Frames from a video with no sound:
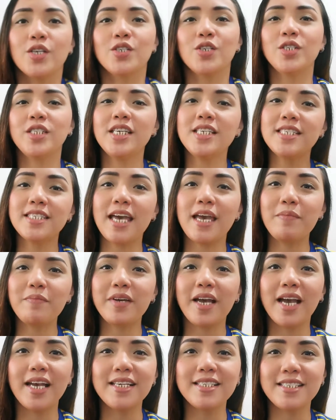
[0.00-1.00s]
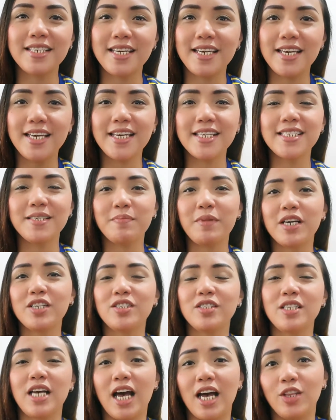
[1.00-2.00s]
So this time, guys, is
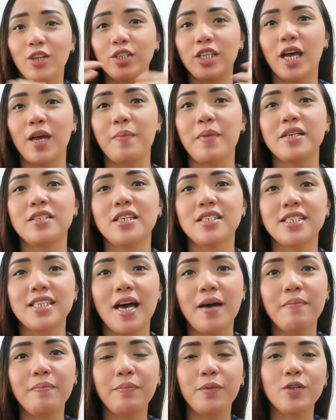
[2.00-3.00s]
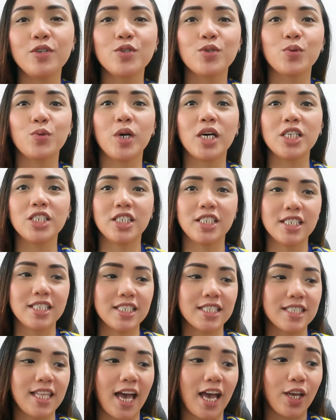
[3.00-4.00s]
magsa-sample swatches
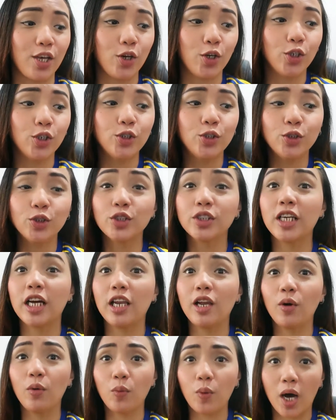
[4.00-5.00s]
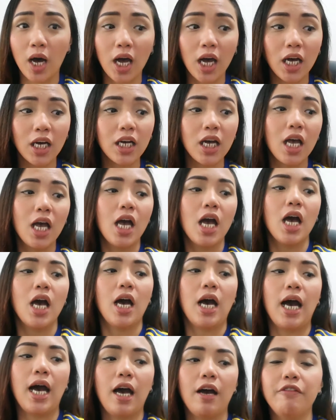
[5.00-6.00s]
tayo nung dalawang
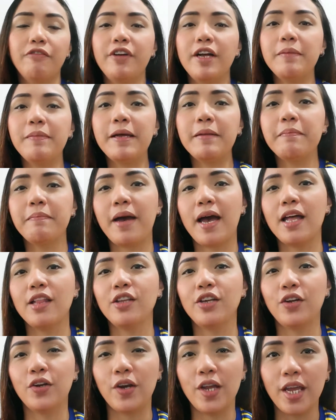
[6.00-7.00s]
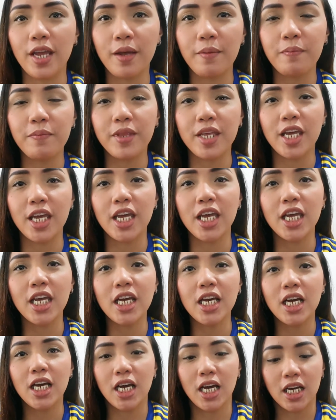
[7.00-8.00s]
velvet matte cream
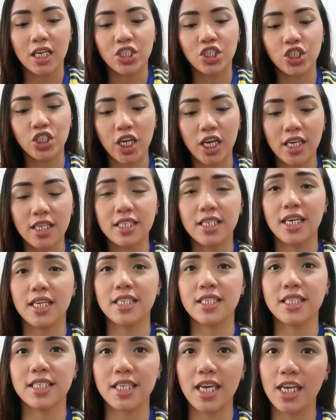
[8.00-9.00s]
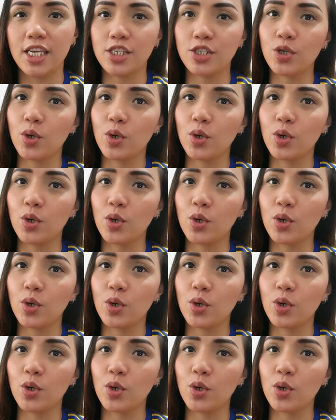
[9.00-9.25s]
ni Shades and Stain.